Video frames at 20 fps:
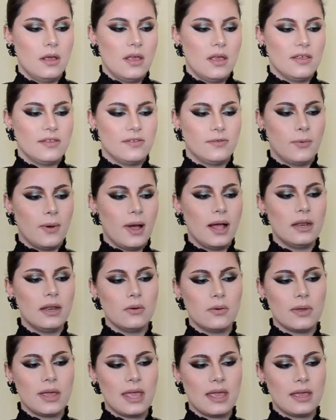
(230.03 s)

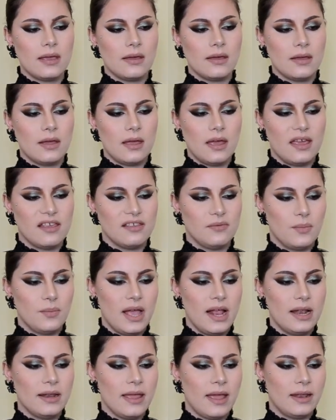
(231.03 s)
Swallowing, I
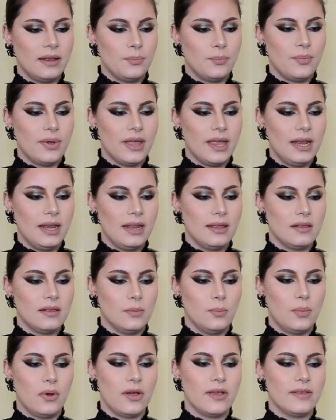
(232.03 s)
smiled at the pale
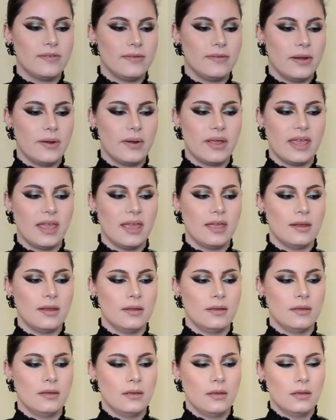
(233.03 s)
little boy staring in.
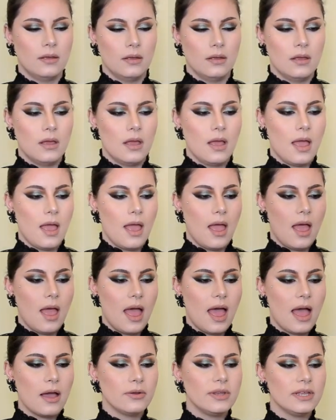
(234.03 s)

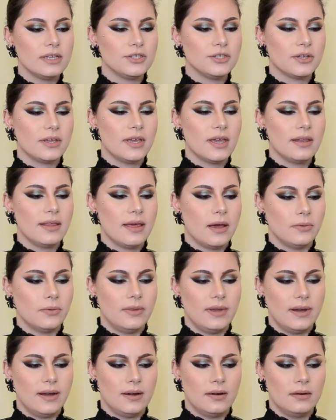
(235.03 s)
How did you get out
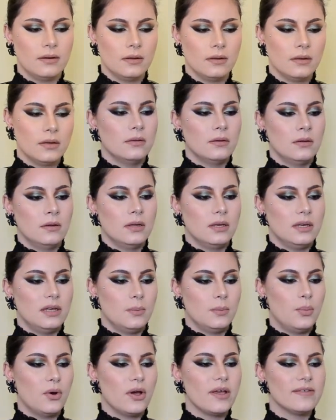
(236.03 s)
there? The
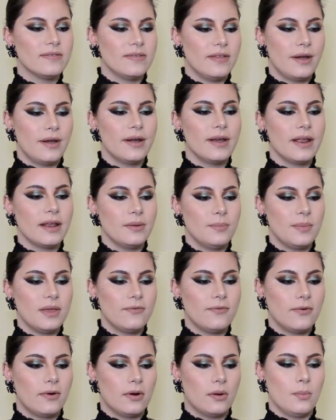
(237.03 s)
boy stared at me
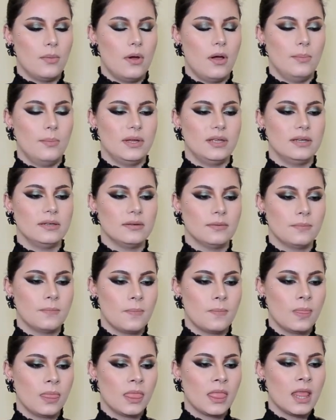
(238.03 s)
for a moment.
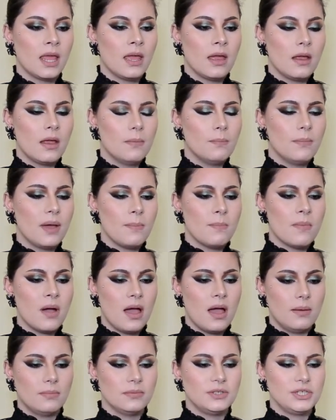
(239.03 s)
My mom,